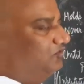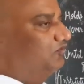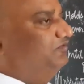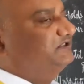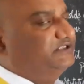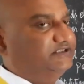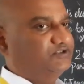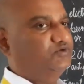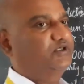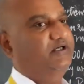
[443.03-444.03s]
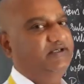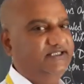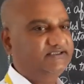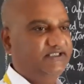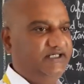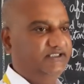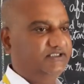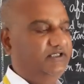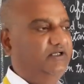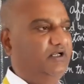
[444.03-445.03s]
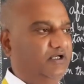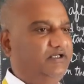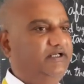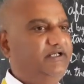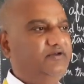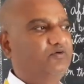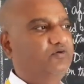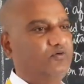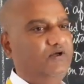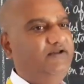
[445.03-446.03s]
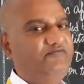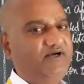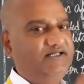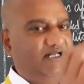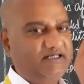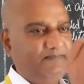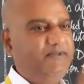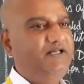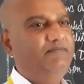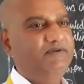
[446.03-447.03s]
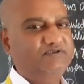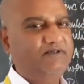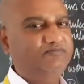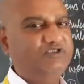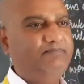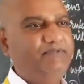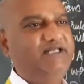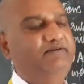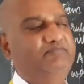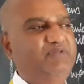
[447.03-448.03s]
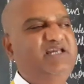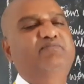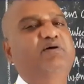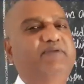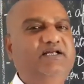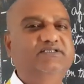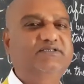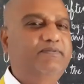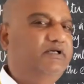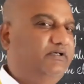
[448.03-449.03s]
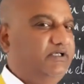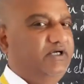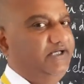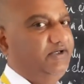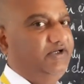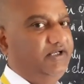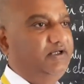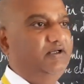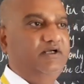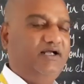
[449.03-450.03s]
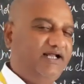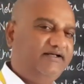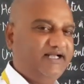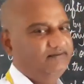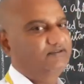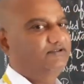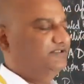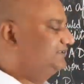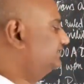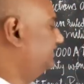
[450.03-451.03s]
wishes to contest election need to qualify that minimum eligibility criteria and can contest